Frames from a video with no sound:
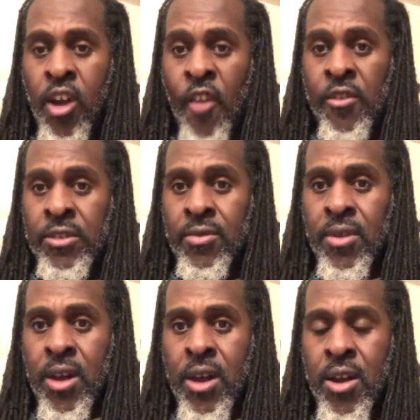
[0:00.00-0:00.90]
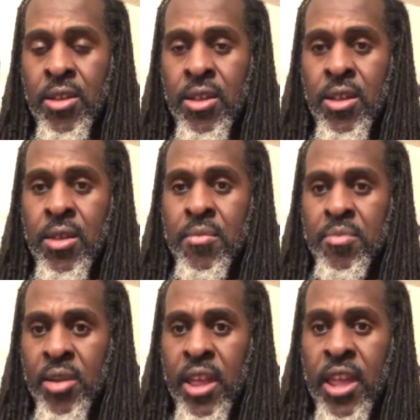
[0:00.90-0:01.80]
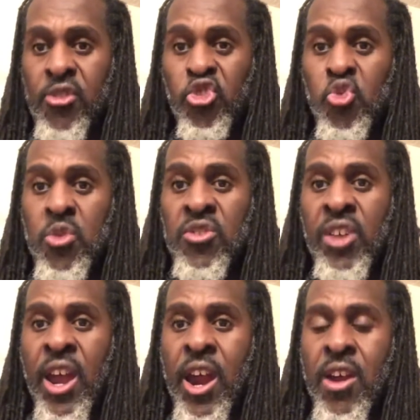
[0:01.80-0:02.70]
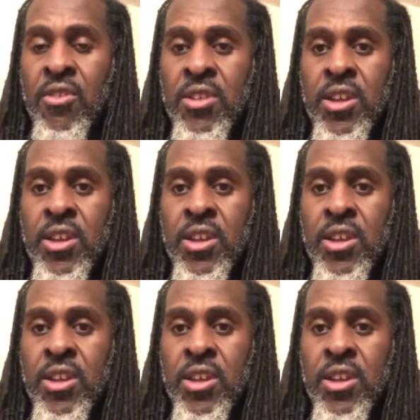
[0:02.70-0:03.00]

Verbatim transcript: offensive guard plans to retire